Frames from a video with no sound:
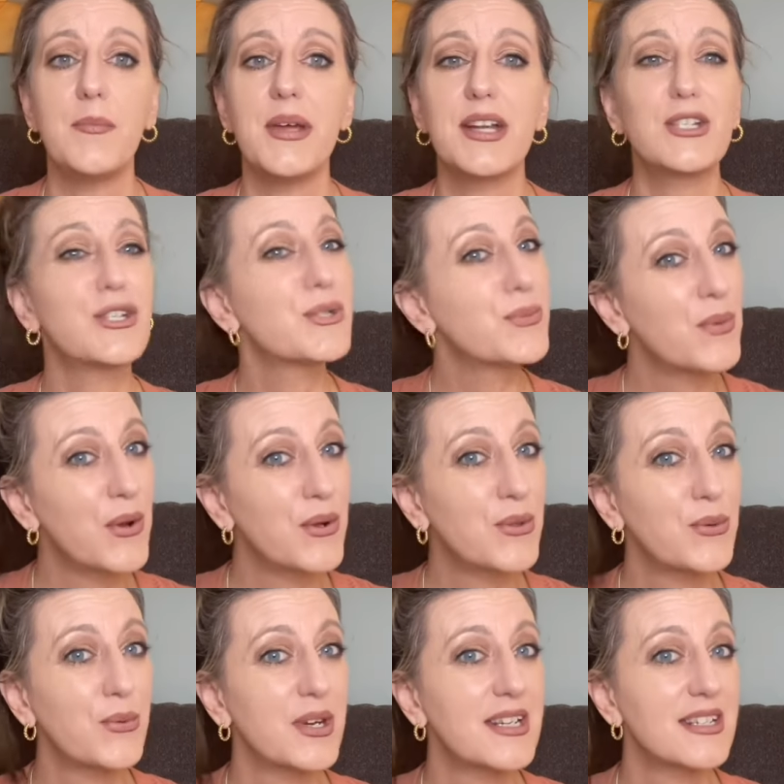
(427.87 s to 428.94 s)
It's just one of
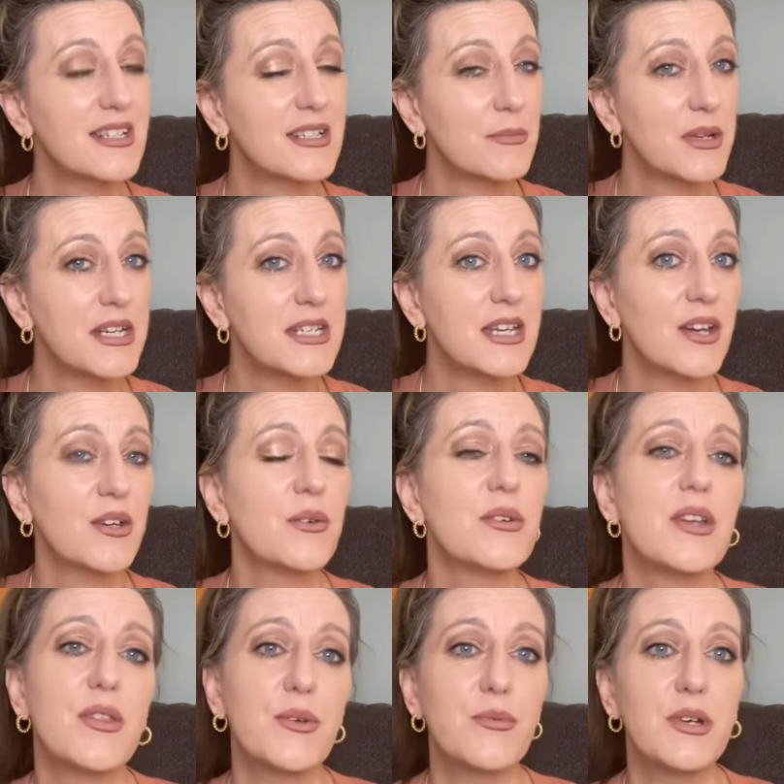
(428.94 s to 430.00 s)
the reasons. I'm going to tell you
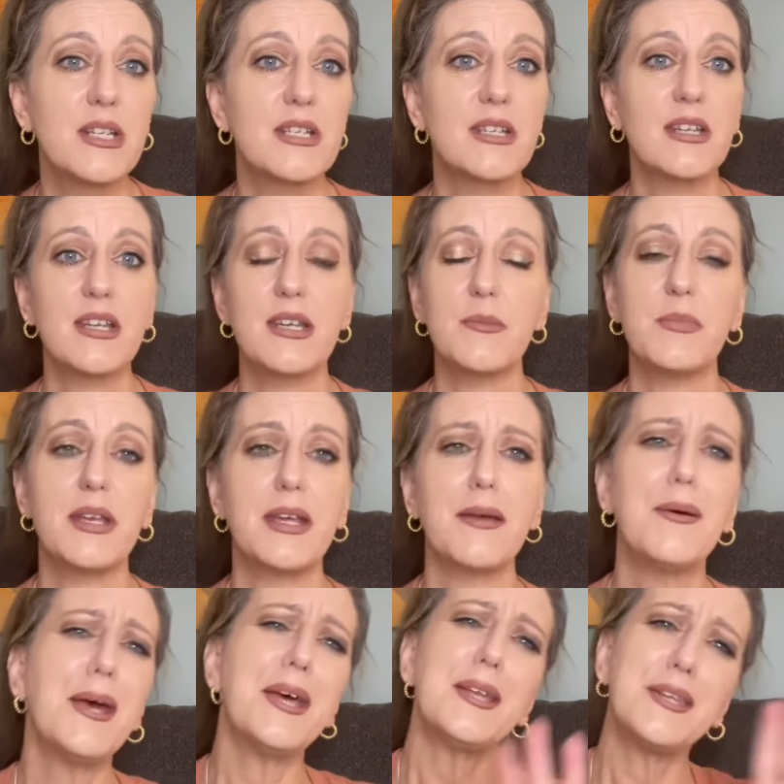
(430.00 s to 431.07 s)
another reason in a minute,
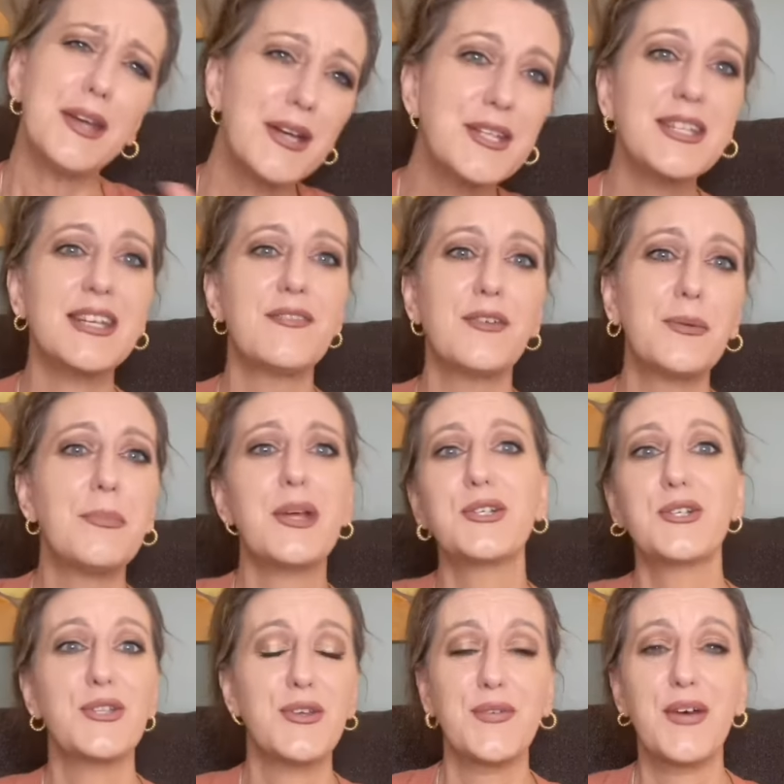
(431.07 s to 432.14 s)
not to even
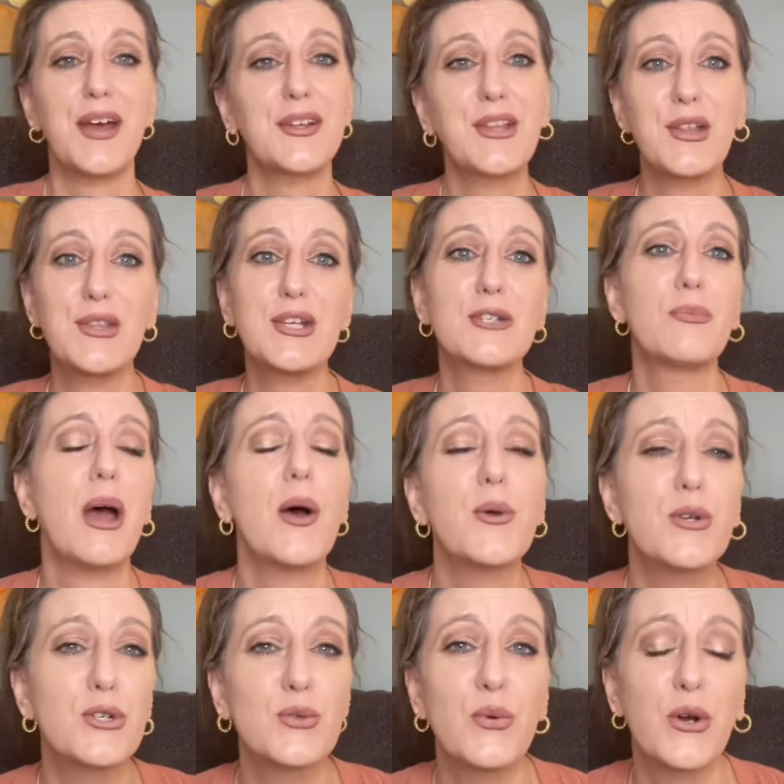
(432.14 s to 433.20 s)
mention the fact that these
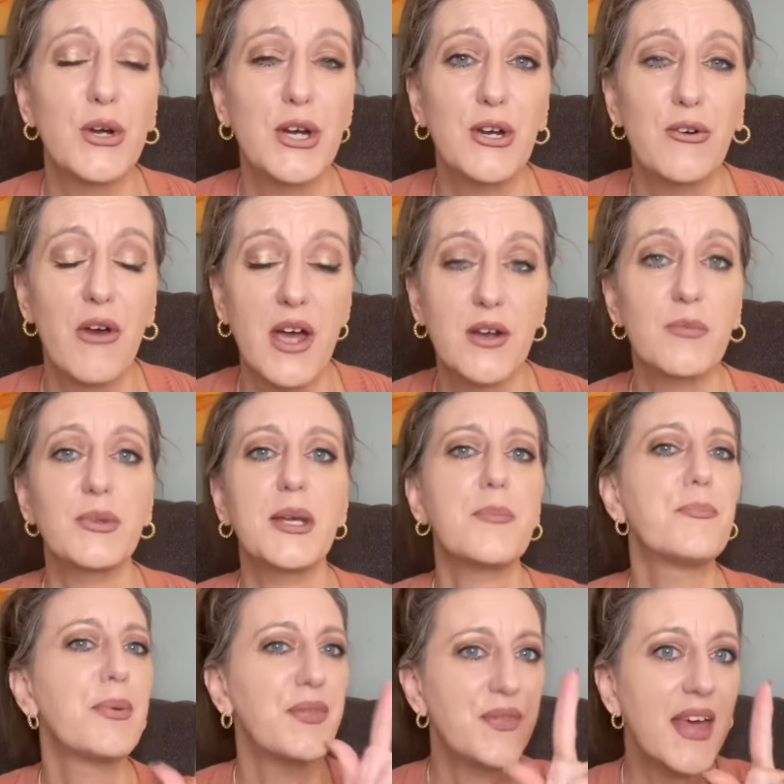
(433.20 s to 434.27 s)
powders work incredibly,
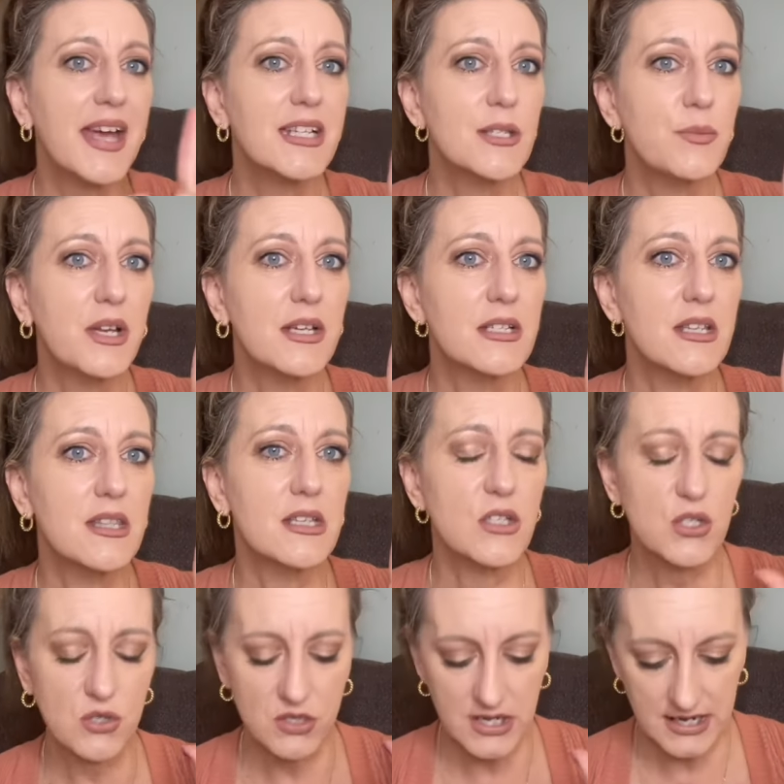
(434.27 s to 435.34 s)
but that's because of
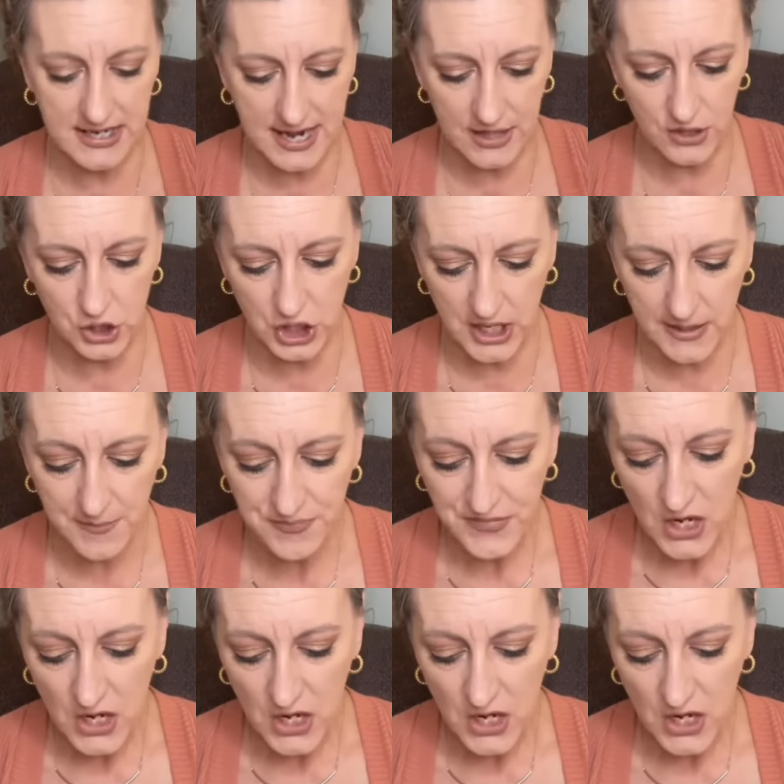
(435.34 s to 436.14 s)
this new technology.